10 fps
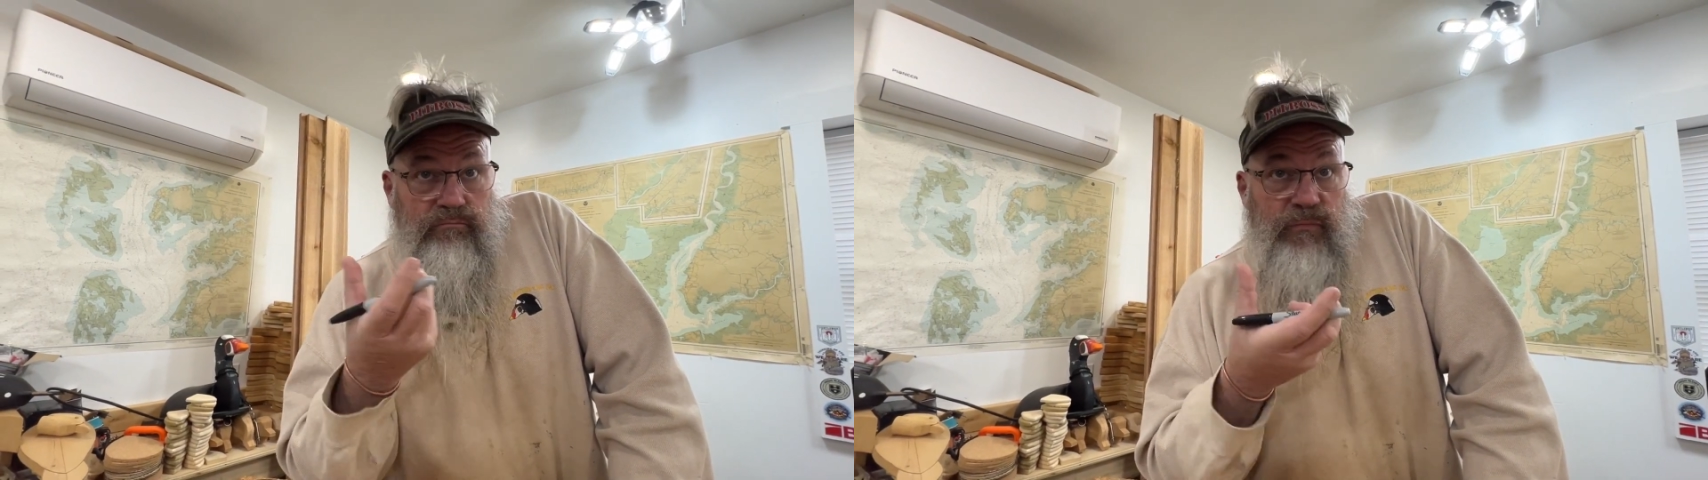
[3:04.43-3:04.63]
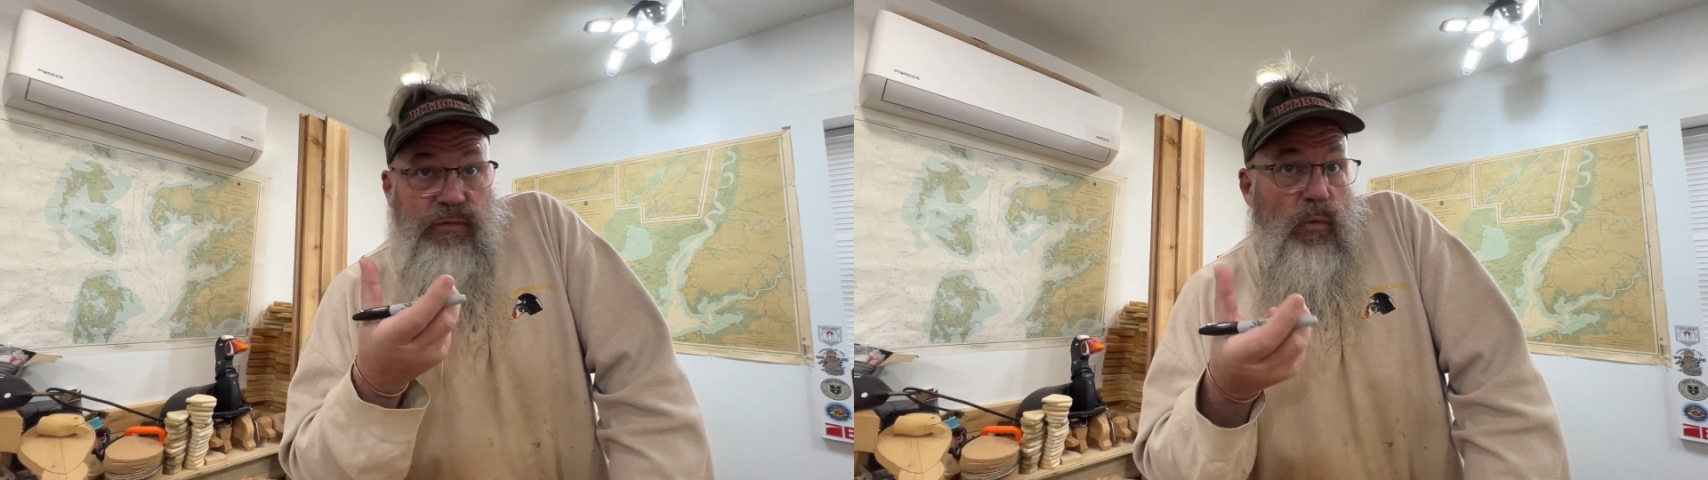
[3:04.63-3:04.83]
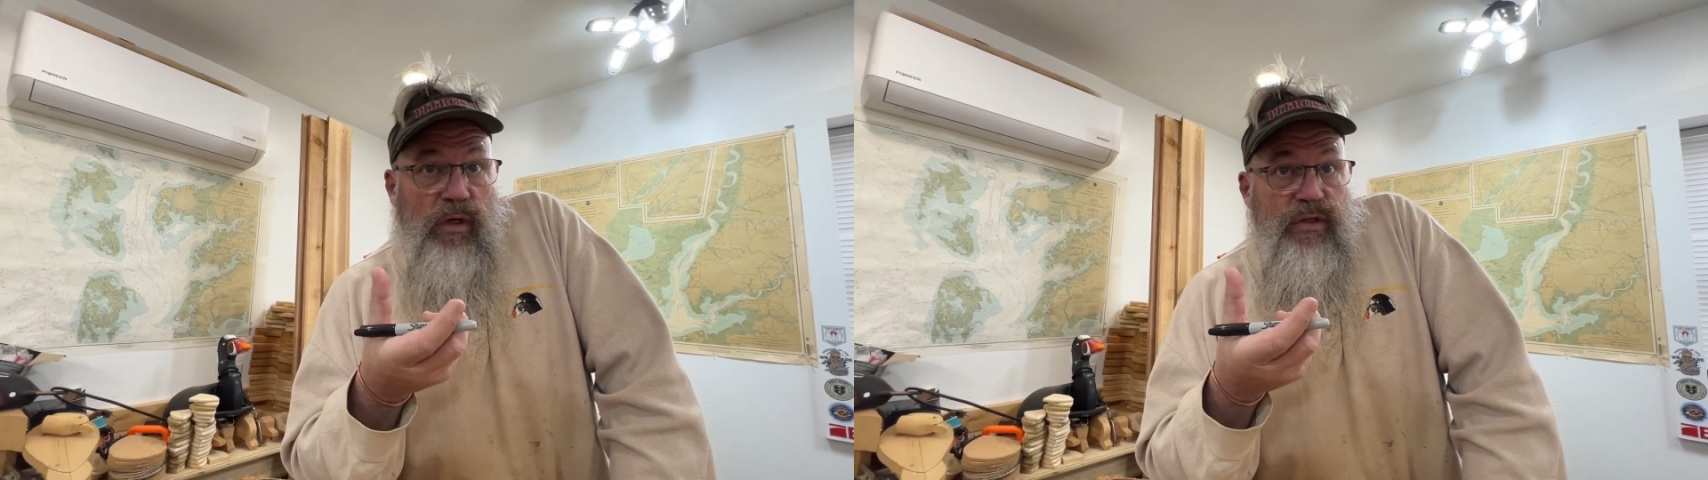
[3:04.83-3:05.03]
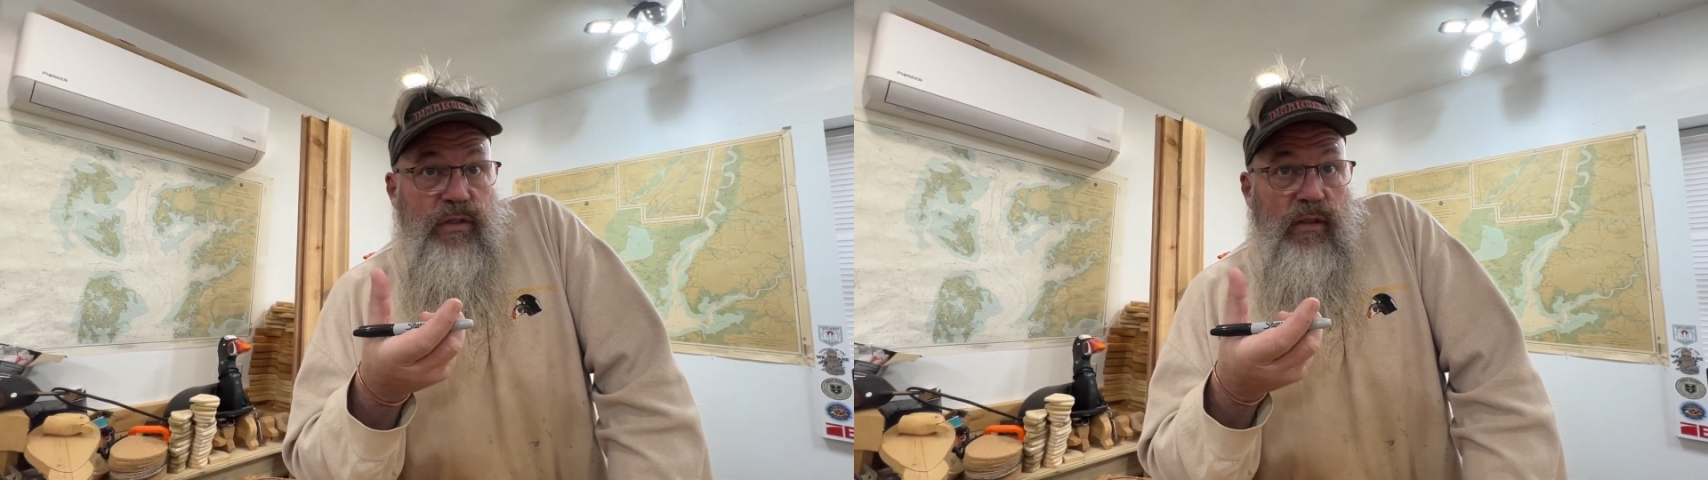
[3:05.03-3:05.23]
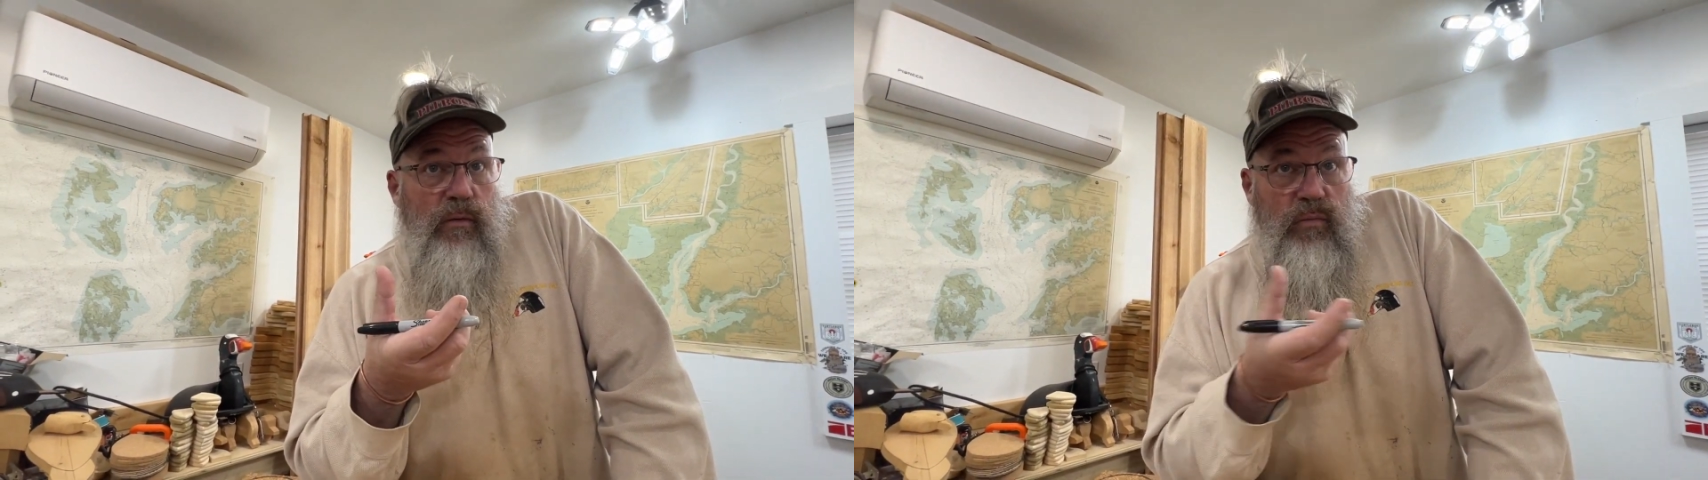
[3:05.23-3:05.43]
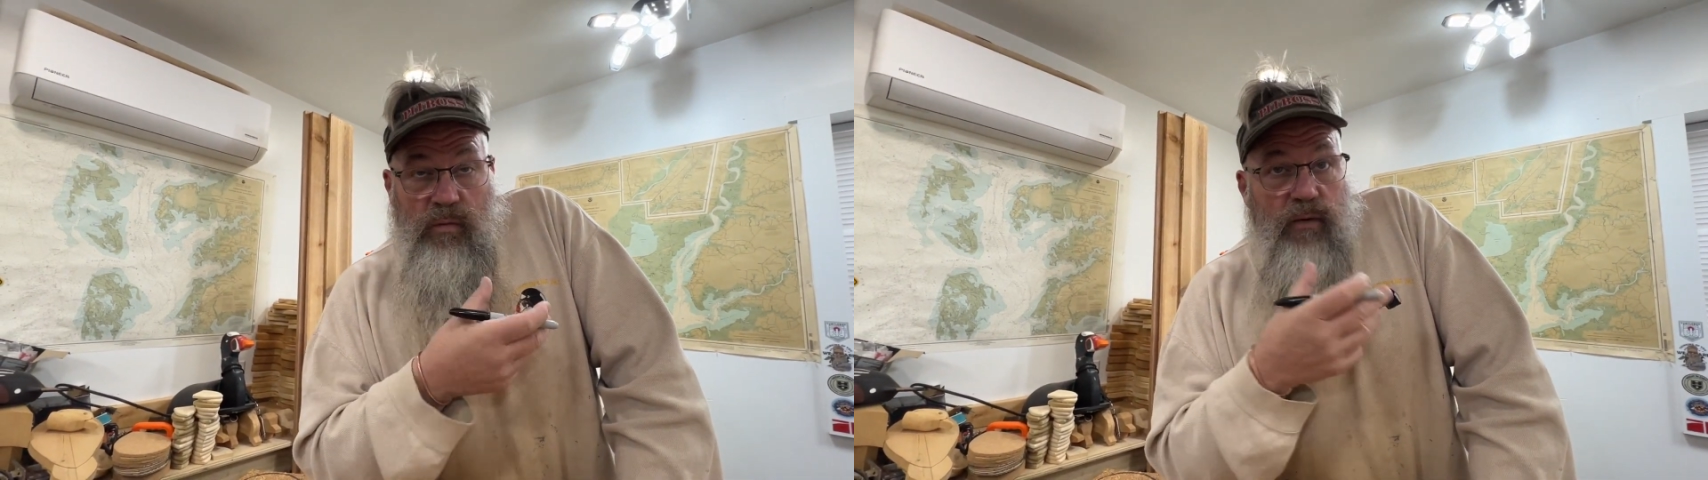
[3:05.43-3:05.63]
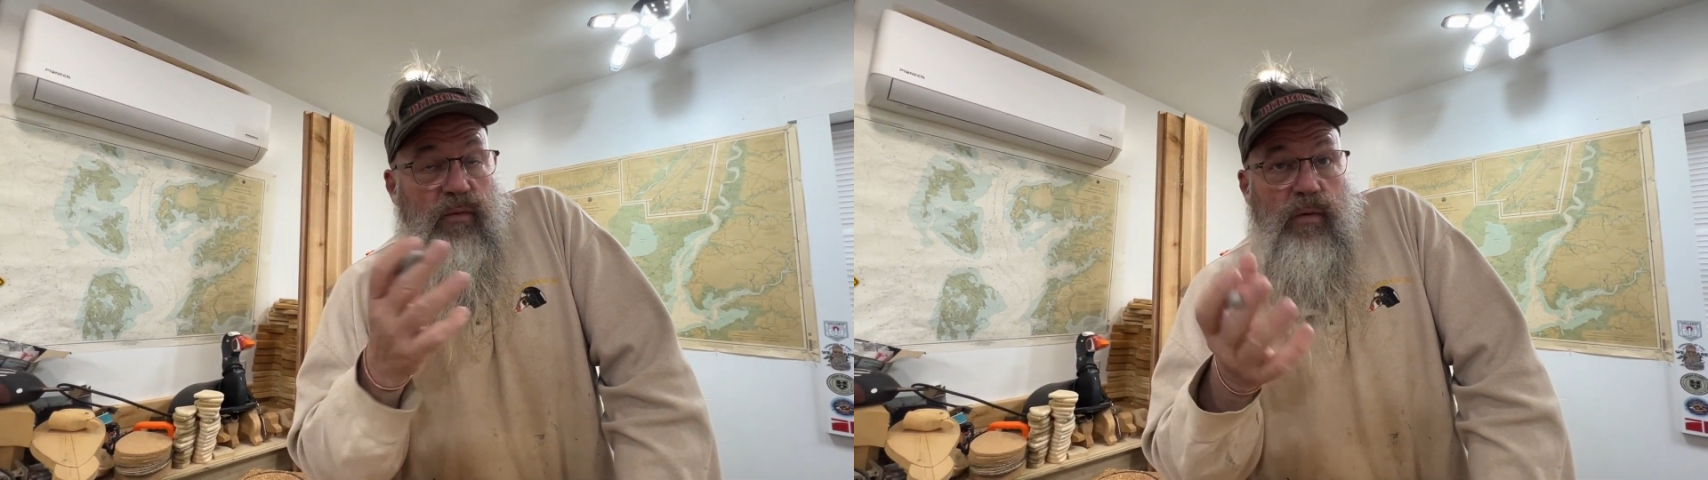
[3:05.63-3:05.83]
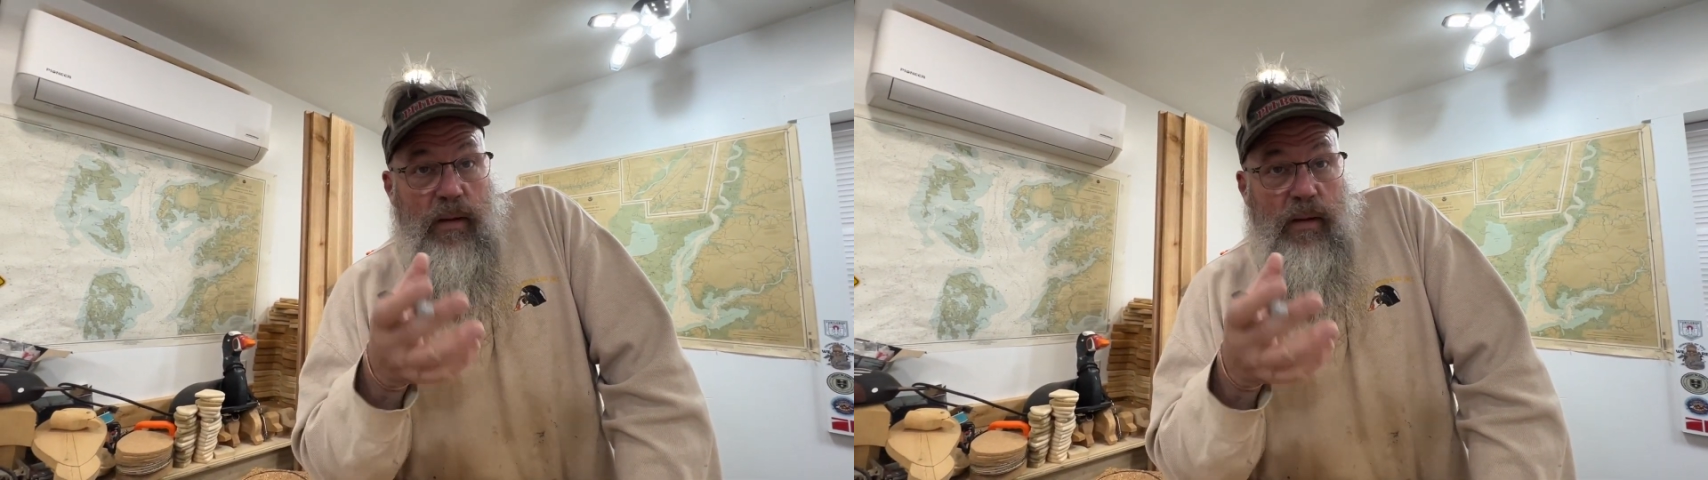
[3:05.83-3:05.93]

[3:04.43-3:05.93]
It's 4-inch thick or whatever.